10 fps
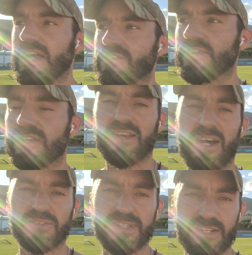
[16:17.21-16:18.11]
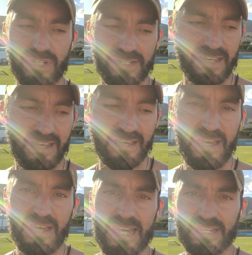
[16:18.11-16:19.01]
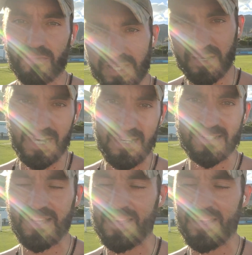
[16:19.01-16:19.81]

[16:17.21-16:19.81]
you figure out how to deal with it. Either minimize